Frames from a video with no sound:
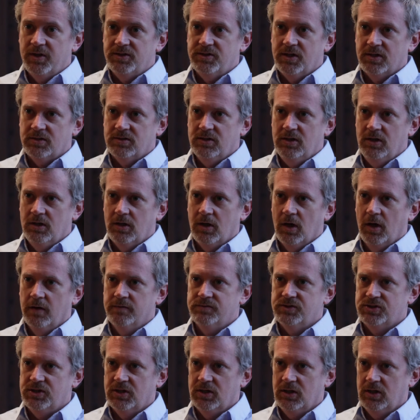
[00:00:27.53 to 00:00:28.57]
the technique
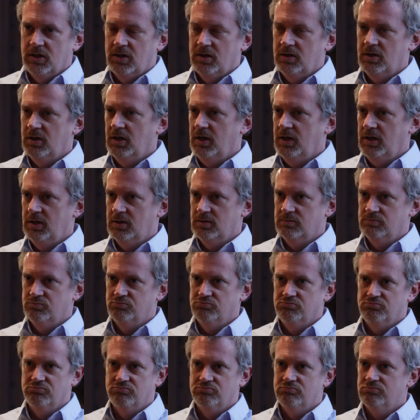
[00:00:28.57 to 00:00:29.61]
of singing
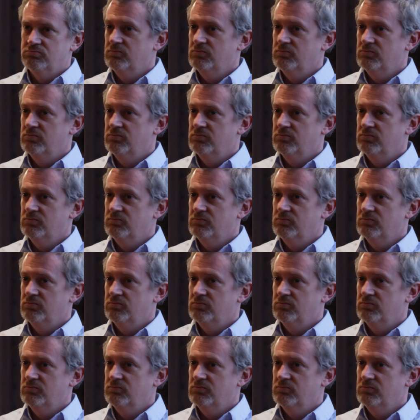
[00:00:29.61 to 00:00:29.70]
in